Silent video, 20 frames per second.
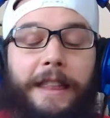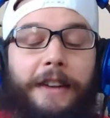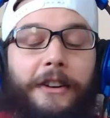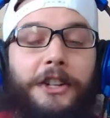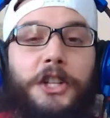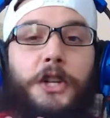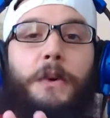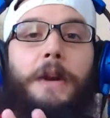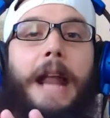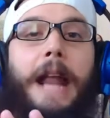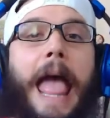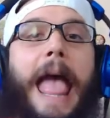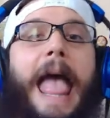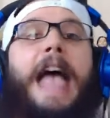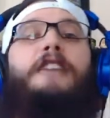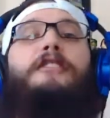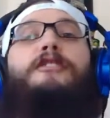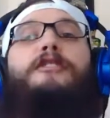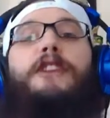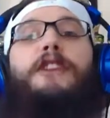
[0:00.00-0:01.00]
They're doing
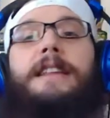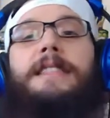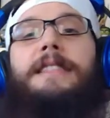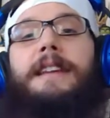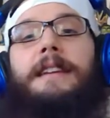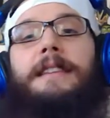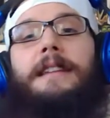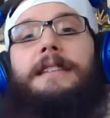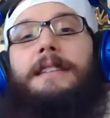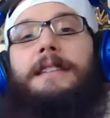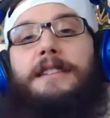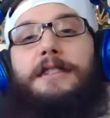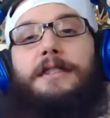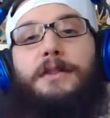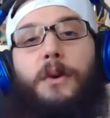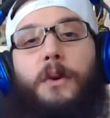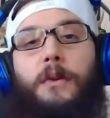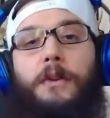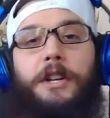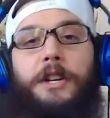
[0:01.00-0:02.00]
everything that this
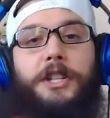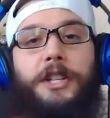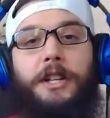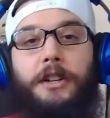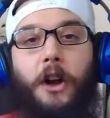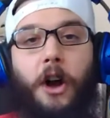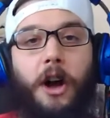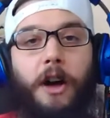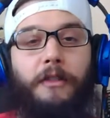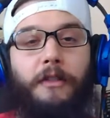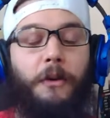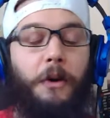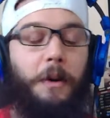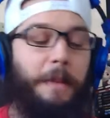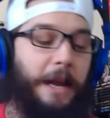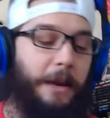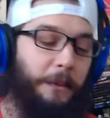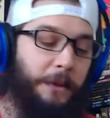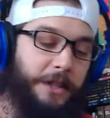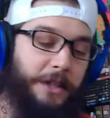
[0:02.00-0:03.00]
story should call for,
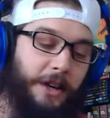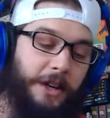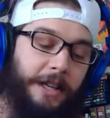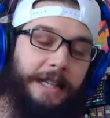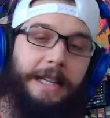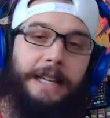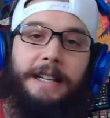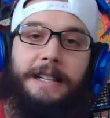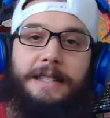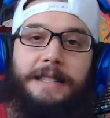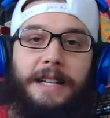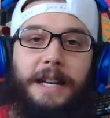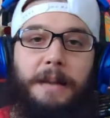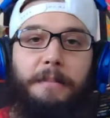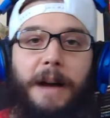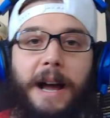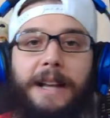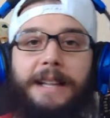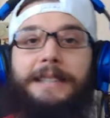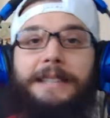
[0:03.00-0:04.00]
man. We're turning kids into
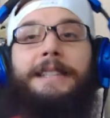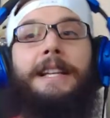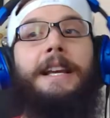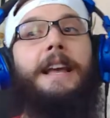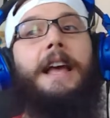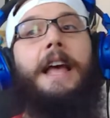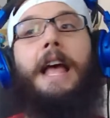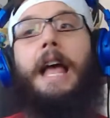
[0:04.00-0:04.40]
mice.